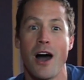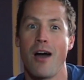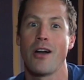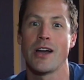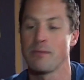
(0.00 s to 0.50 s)

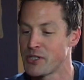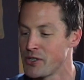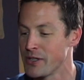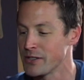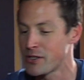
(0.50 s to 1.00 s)
hard-up
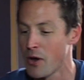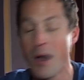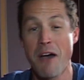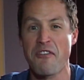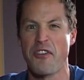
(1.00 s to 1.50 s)
student. So
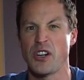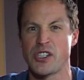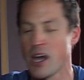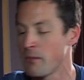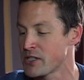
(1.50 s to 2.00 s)
first up,